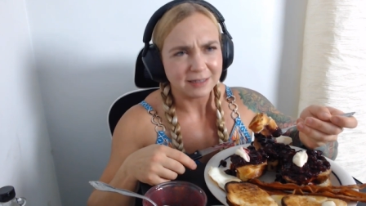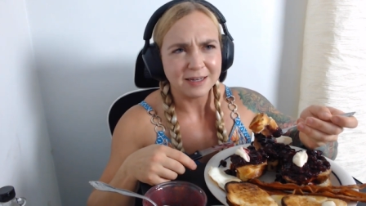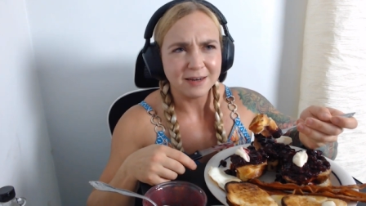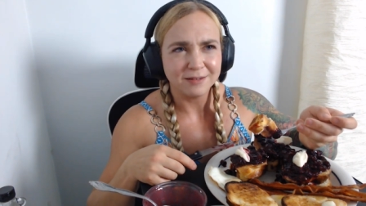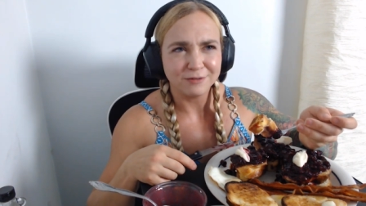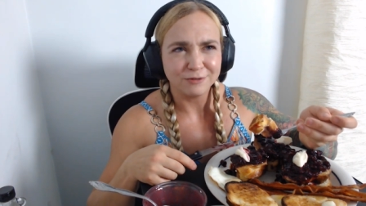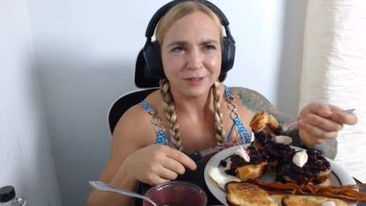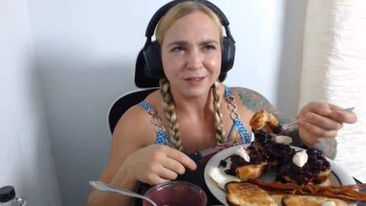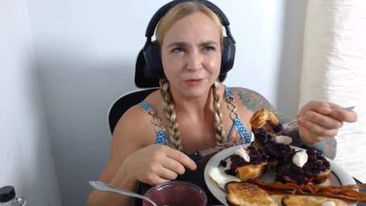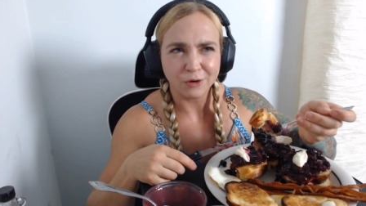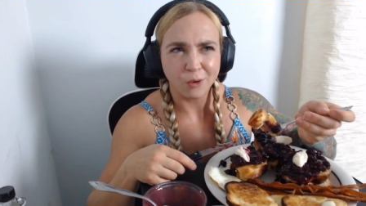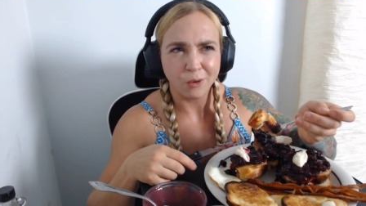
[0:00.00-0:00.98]
I didn't
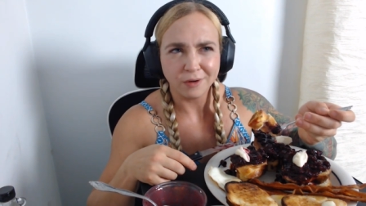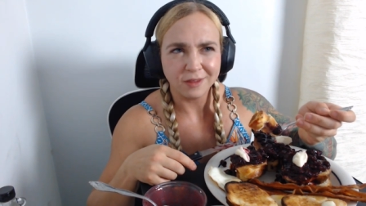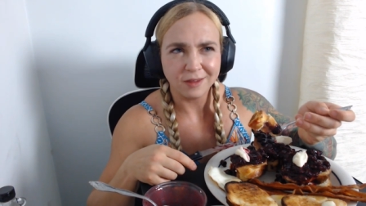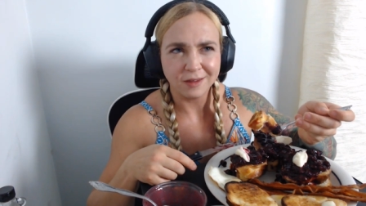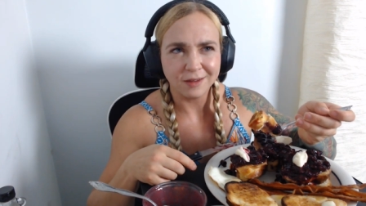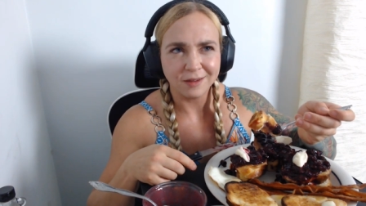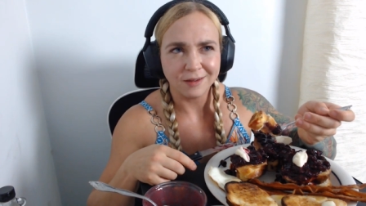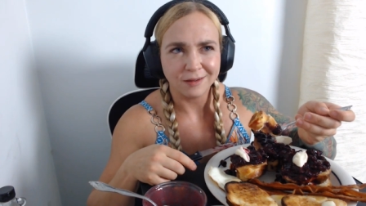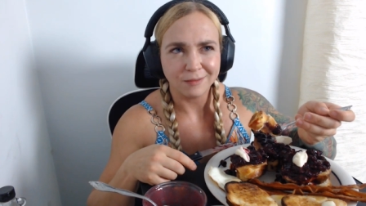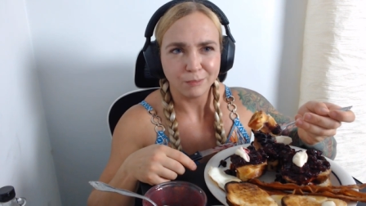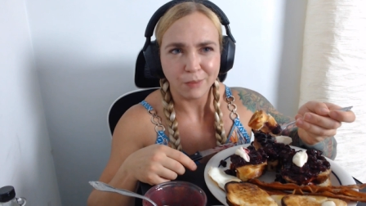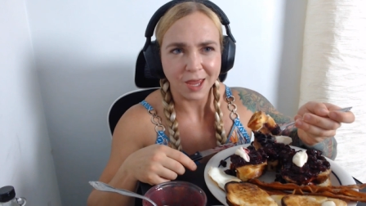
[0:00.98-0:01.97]
really record the
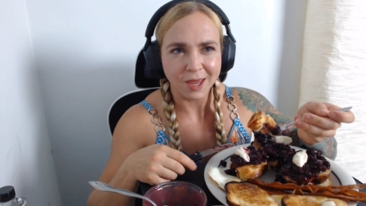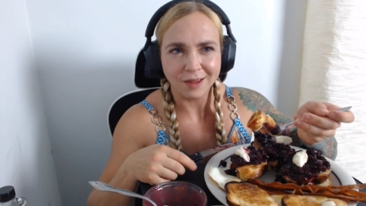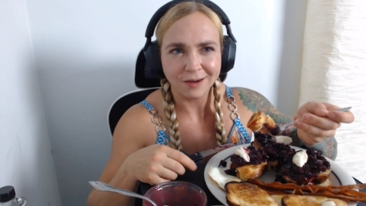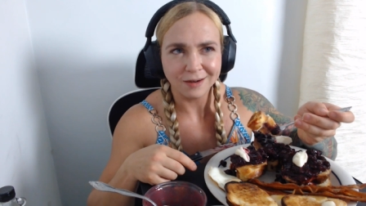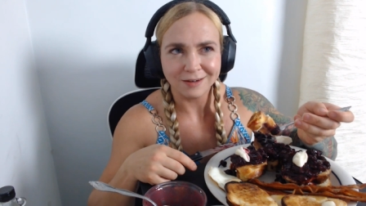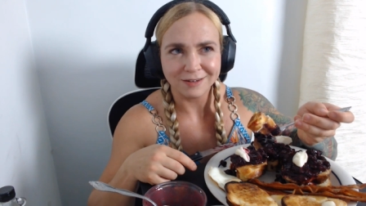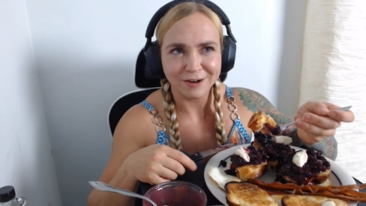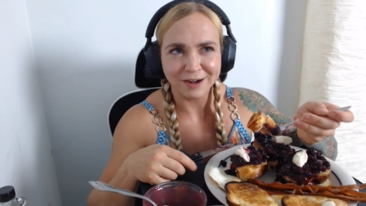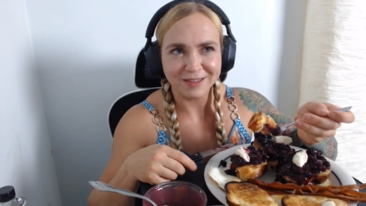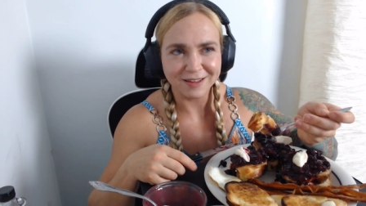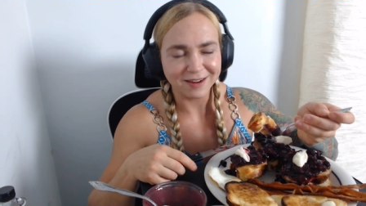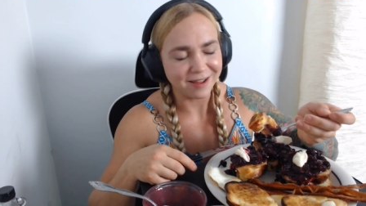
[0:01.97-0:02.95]
bacon
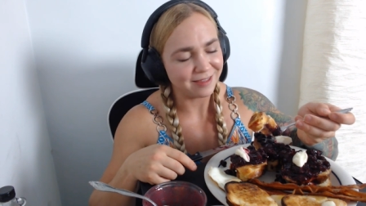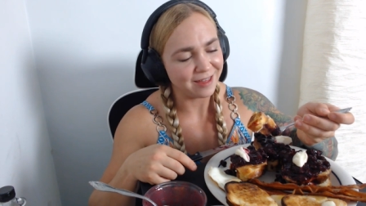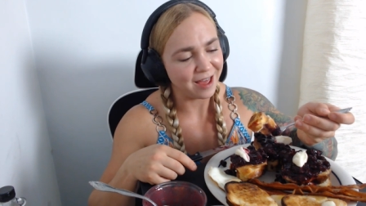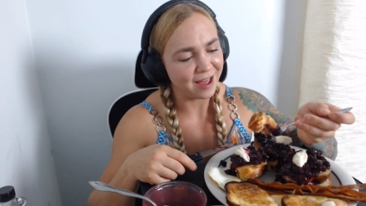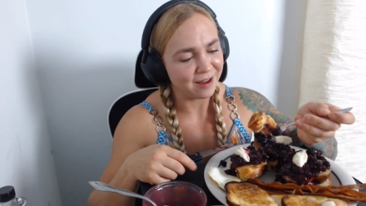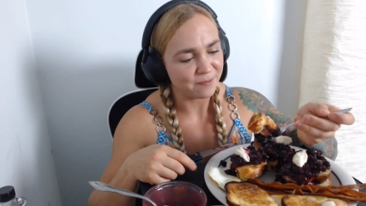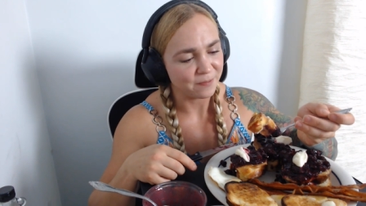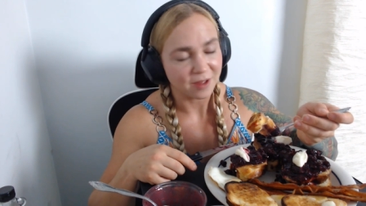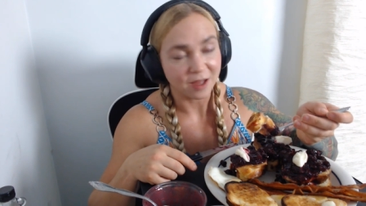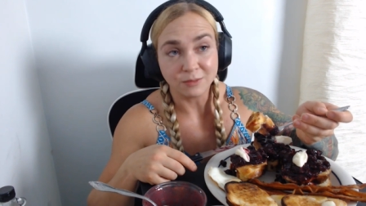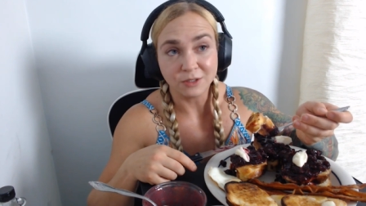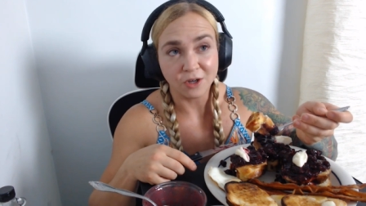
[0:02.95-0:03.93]
or anything like that.
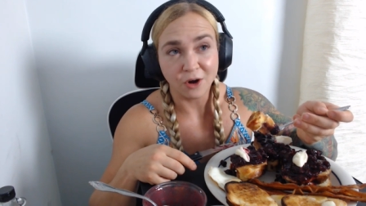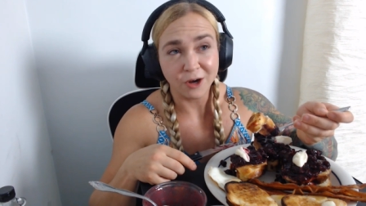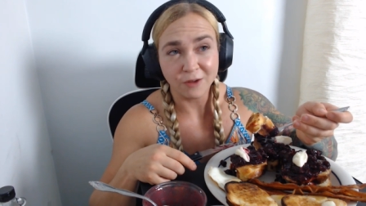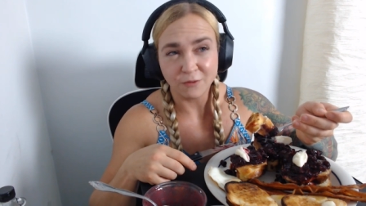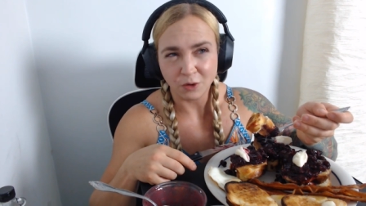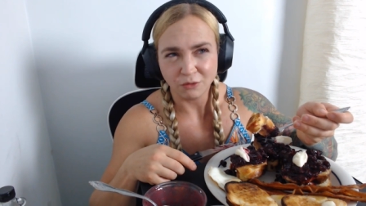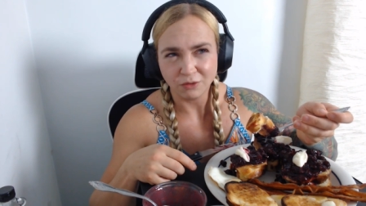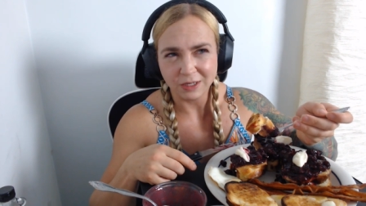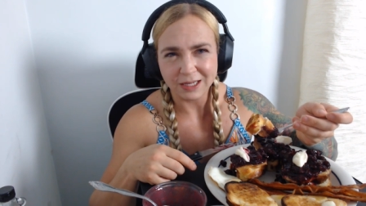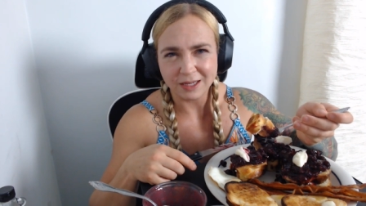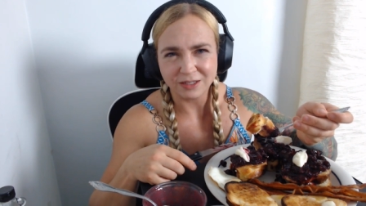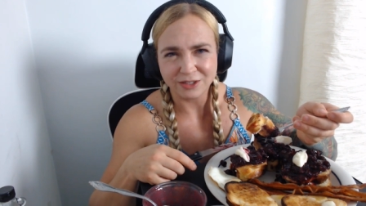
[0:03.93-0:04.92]
I'm sorry if you're
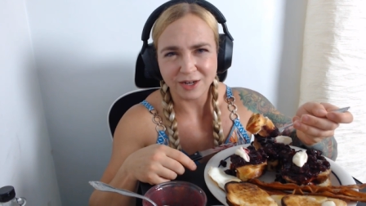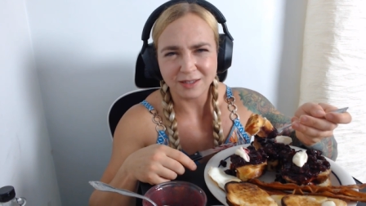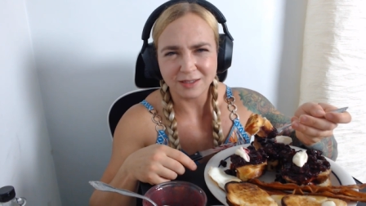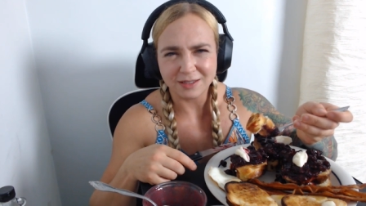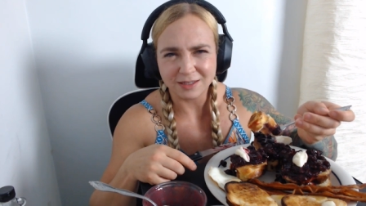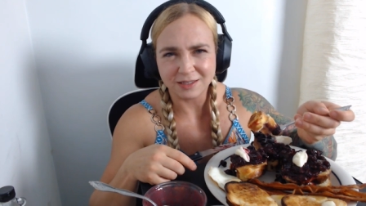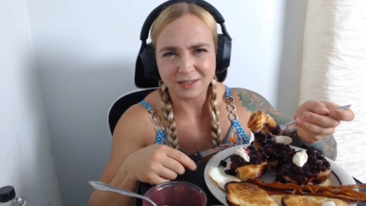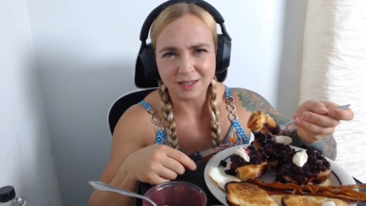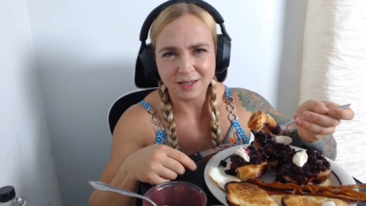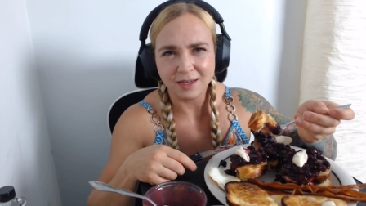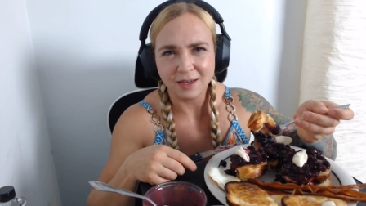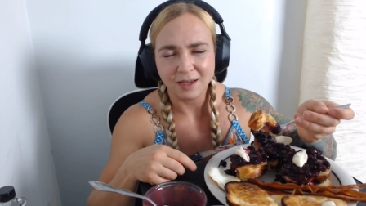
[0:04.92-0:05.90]
really interested to
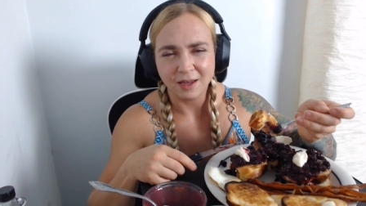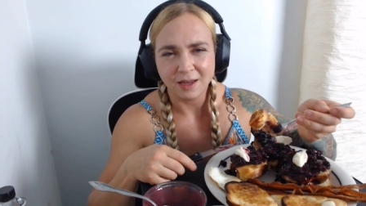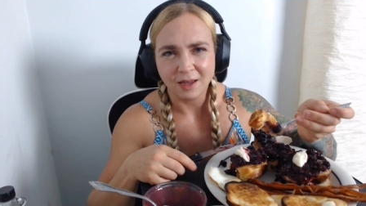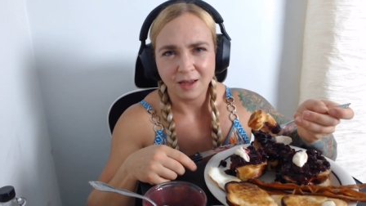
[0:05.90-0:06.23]
see